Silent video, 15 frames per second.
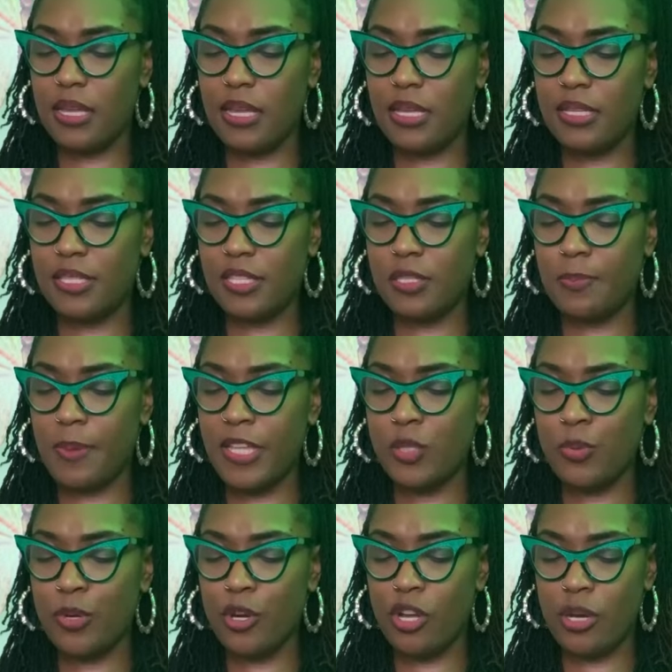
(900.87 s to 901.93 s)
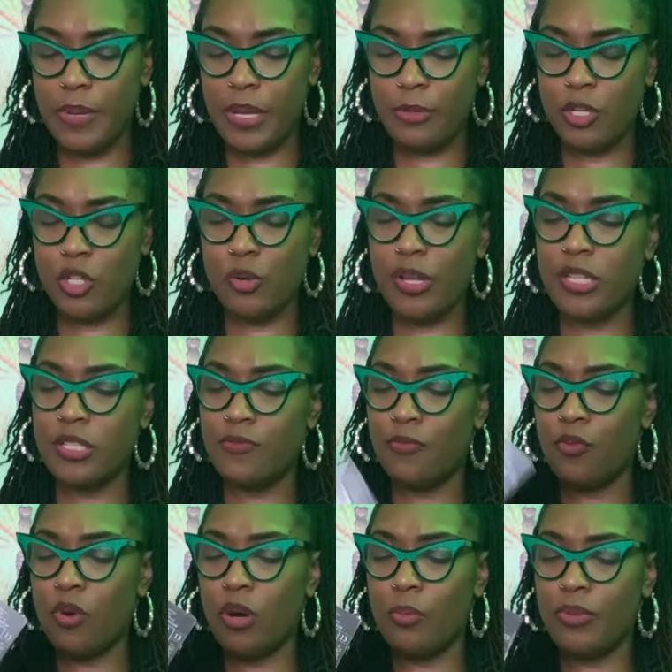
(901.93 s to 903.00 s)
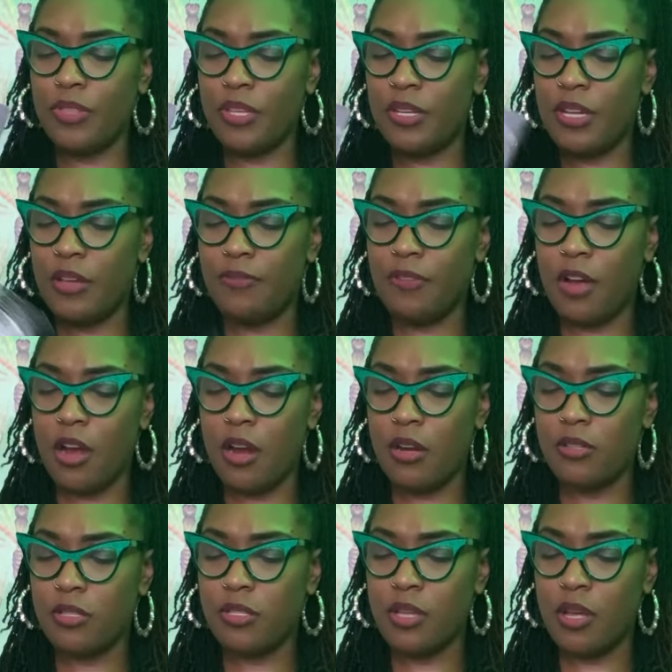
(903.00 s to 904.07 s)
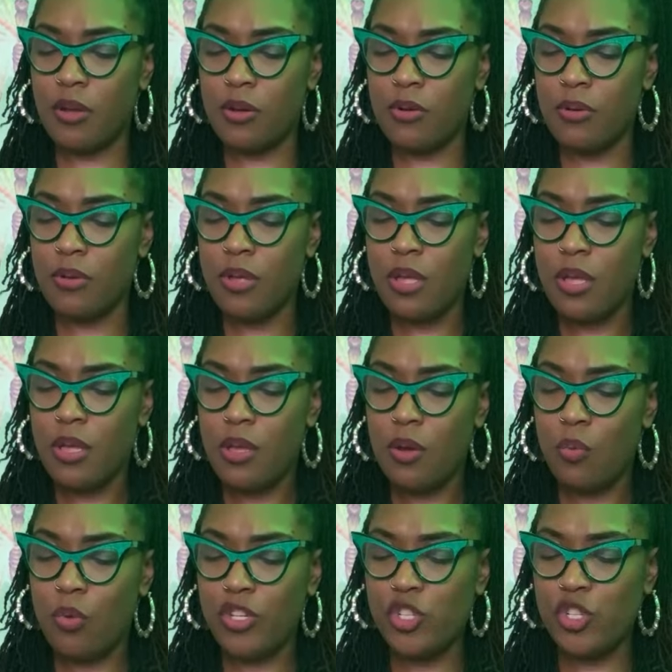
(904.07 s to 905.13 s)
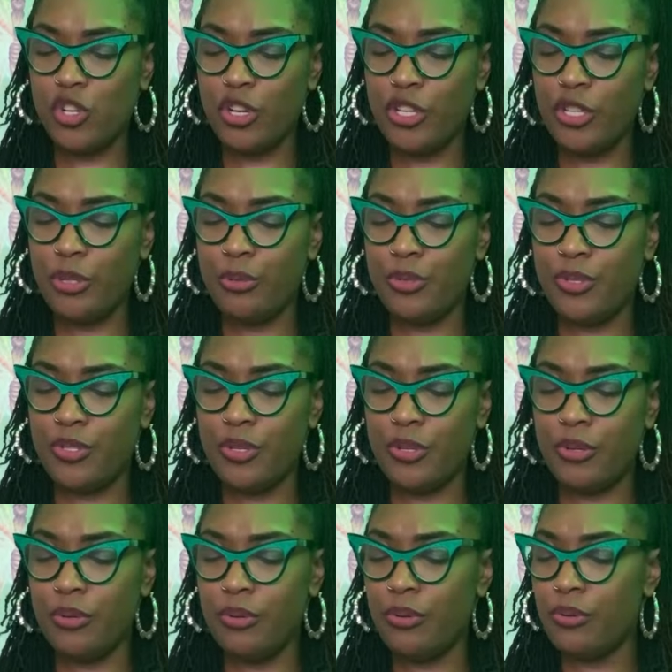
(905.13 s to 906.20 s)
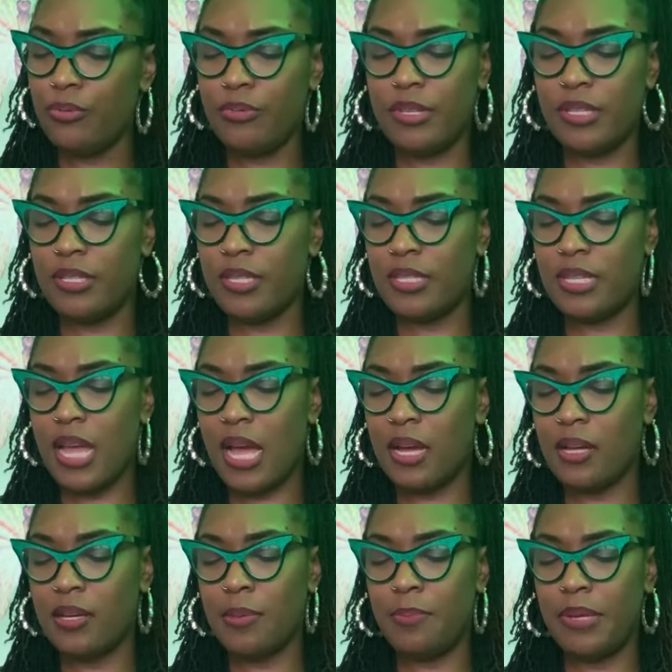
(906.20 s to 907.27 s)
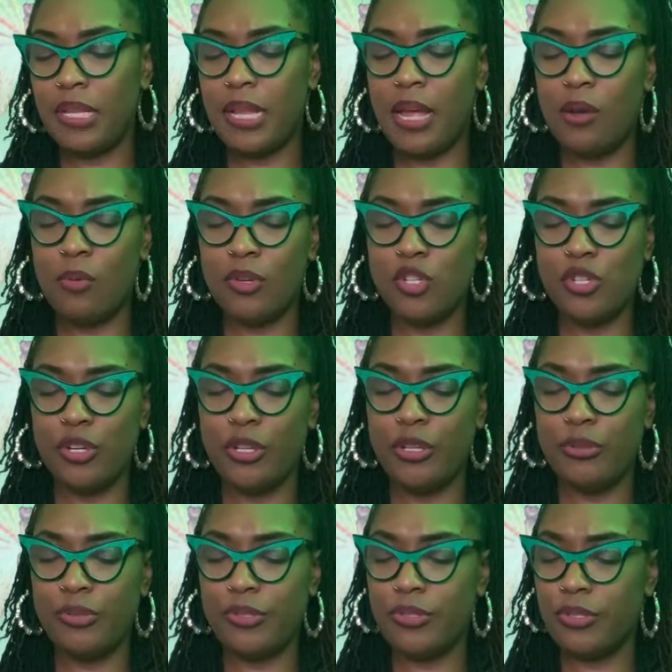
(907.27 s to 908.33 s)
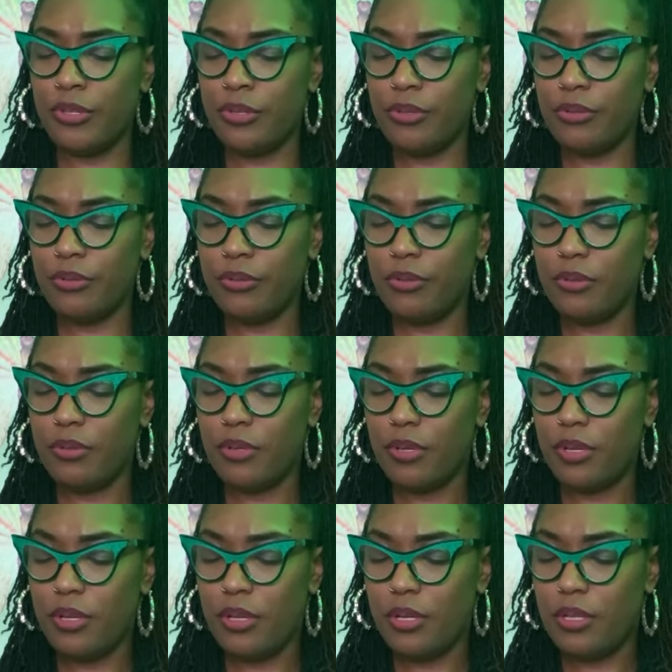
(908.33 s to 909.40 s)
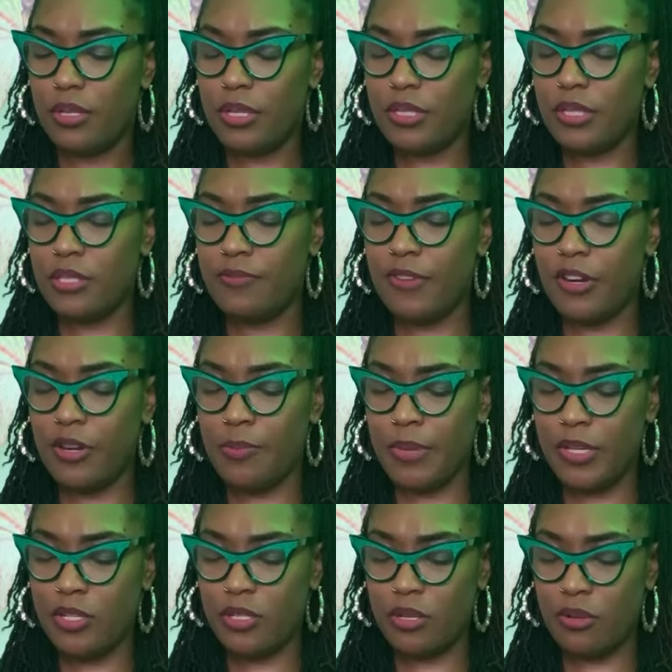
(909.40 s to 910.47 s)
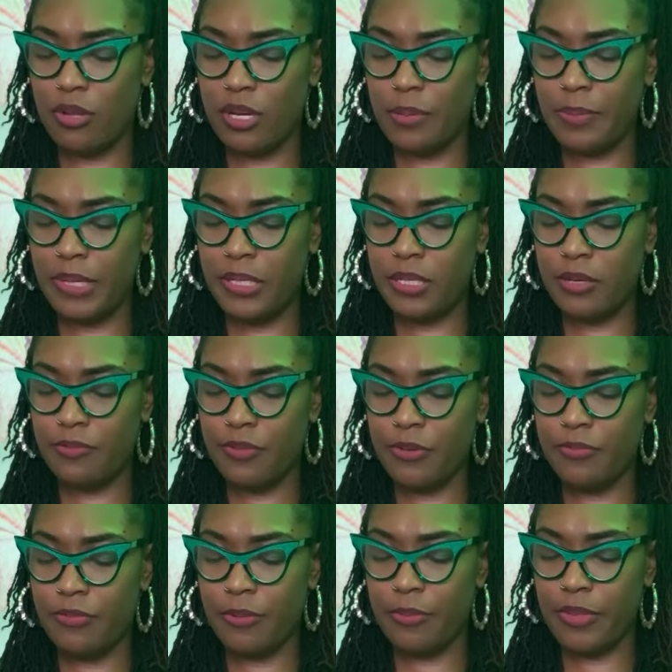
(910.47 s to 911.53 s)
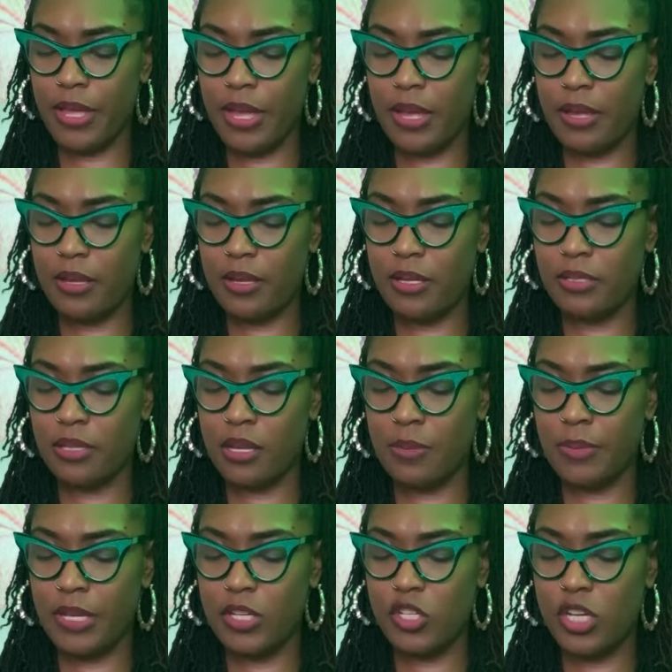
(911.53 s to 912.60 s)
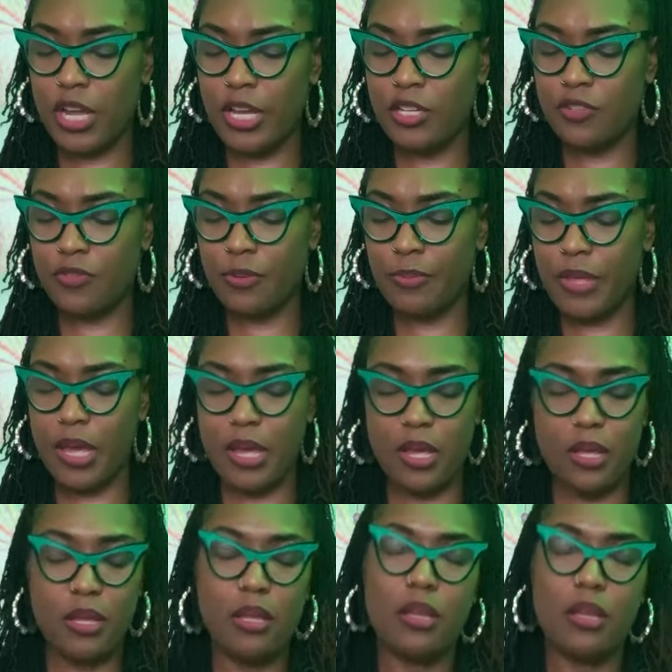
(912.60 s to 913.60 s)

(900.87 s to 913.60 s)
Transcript: it's a space where you're going to be able to transform with the Death card. So what you're used to, this is not going to be like what you're used to. This is very much so going to be different from that. It's going to be a change from that.